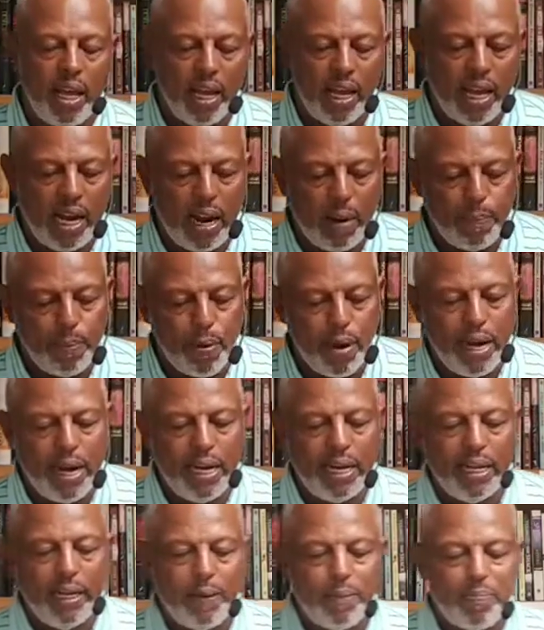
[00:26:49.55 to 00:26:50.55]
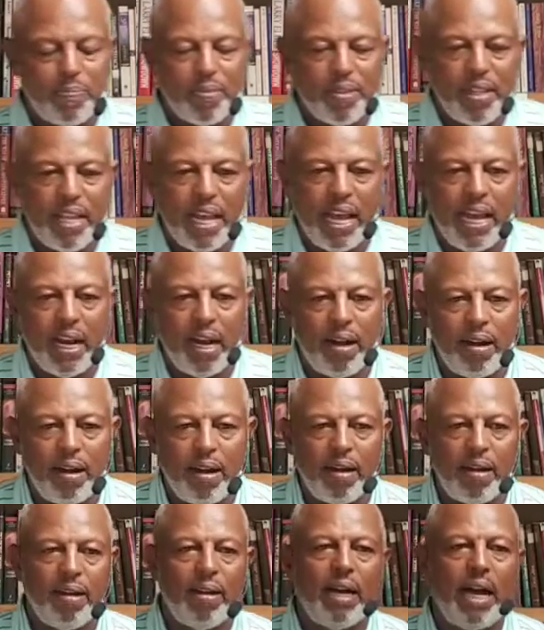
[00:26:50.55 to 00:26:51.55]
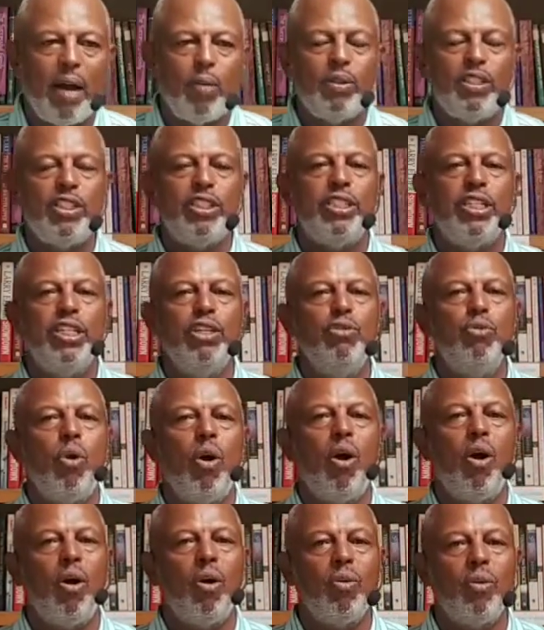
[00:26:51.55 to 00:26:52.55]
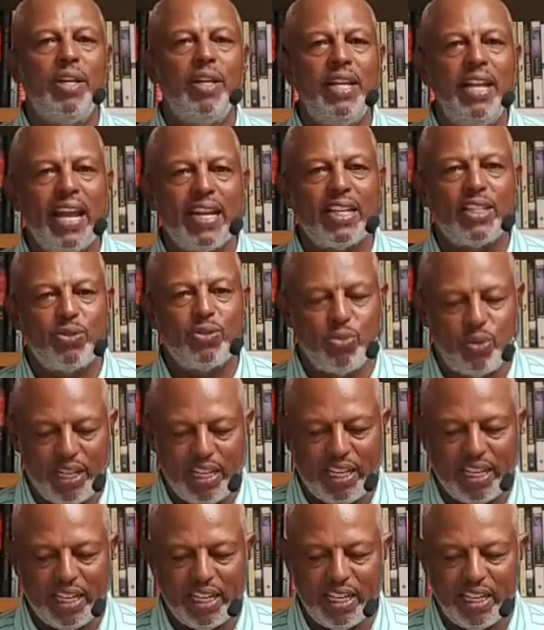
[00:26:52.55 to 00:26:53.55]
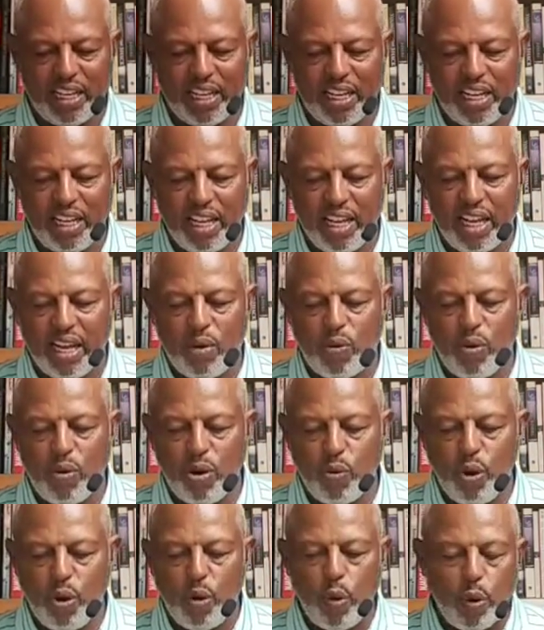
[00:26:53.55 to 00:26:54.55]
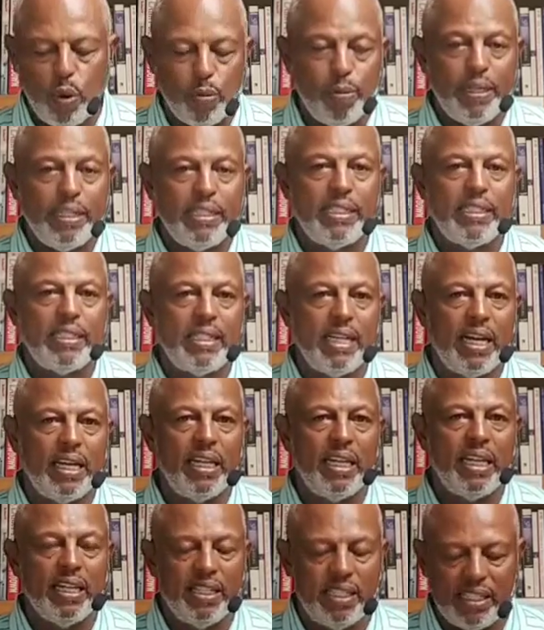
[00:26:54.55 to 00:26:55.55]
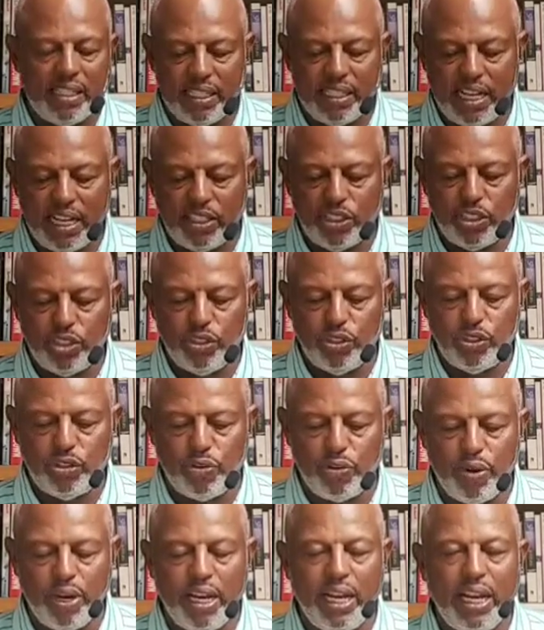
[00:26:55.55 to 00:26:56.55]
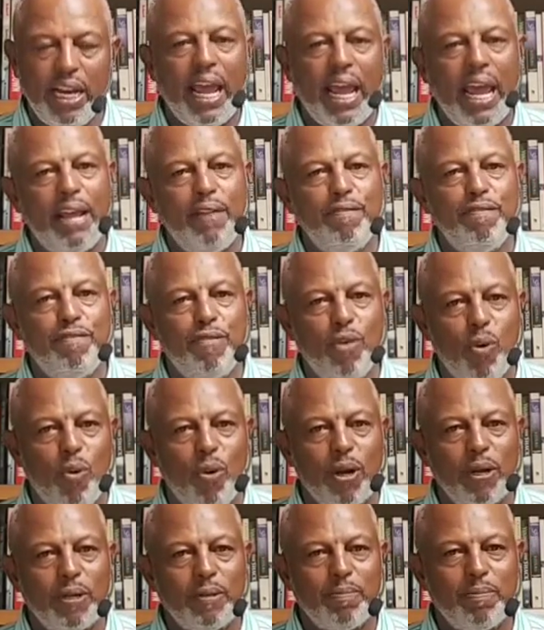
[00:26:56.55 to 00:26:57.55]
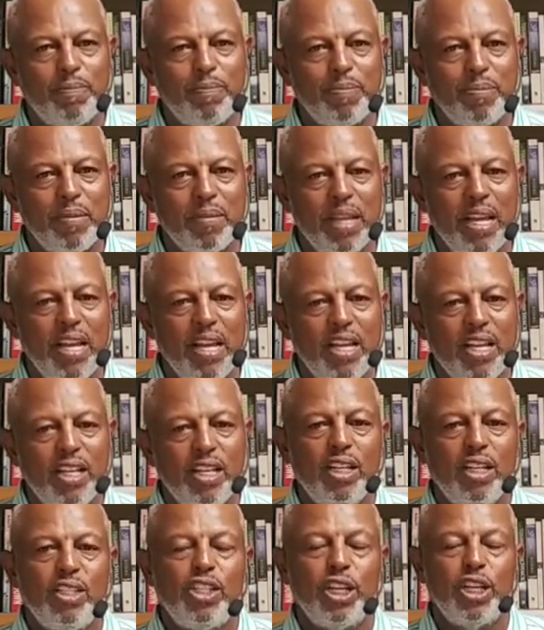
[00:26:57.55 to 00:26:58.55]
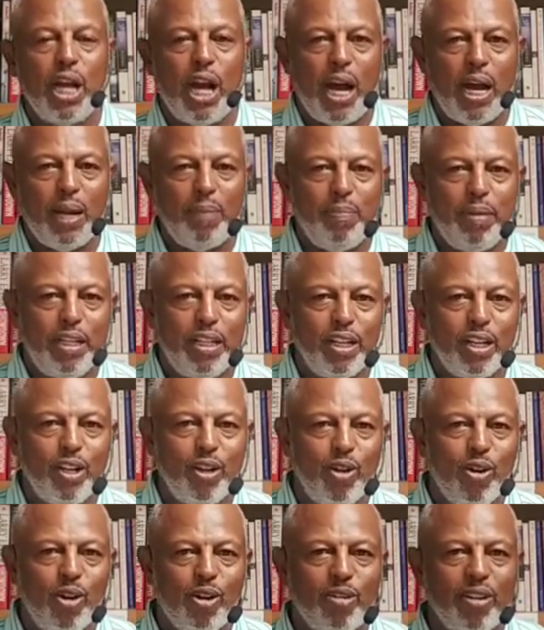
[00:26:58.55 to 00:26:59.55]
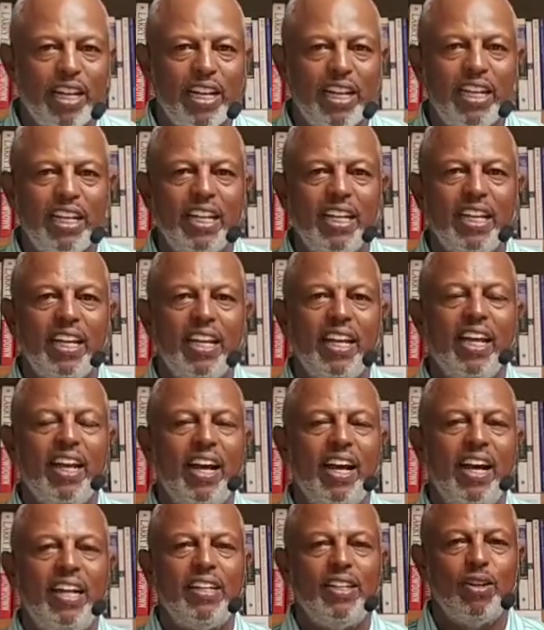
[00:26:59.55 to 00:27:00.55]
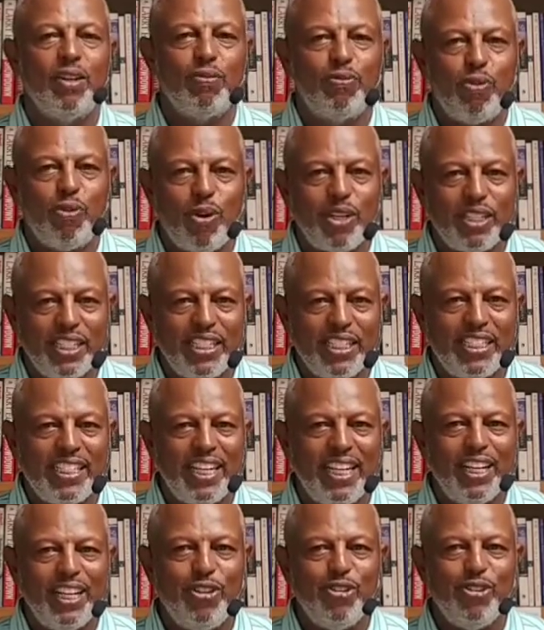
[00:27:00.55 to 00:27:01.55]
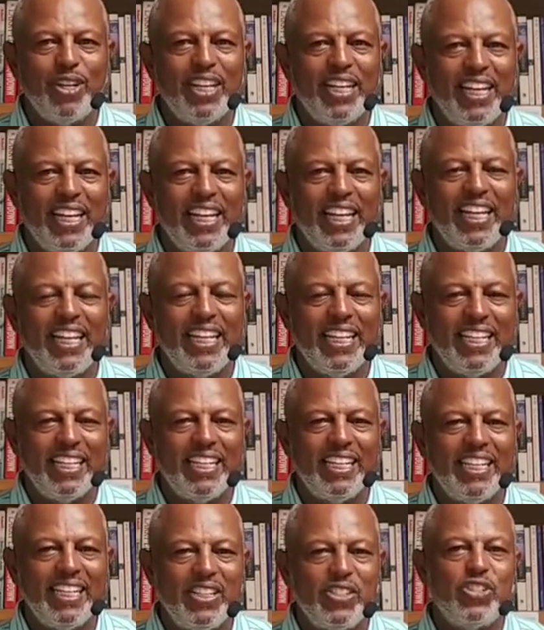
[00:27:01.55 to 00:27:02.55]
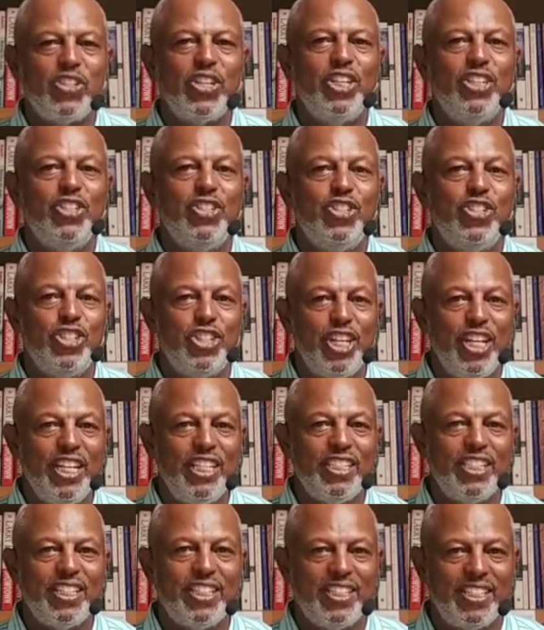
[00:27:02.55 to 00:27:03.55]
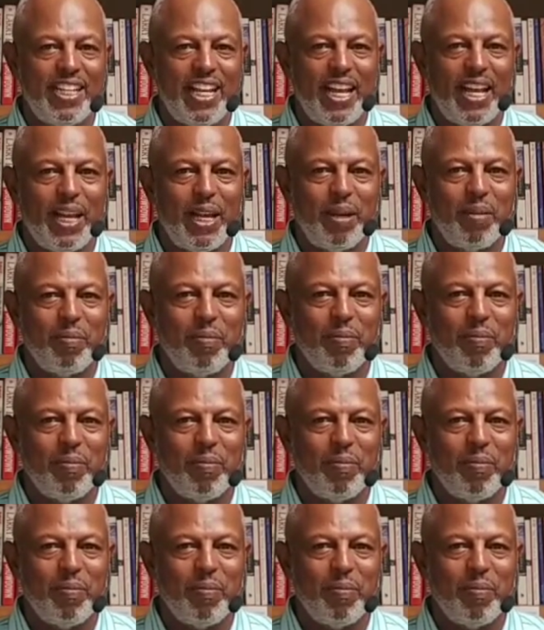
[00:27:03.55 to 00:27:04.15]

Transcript: And I pray that uh, I would see you all next week, where we will be studying session three and four. To God be the glory. I look forward to seeing you again. It's in Jesus' name.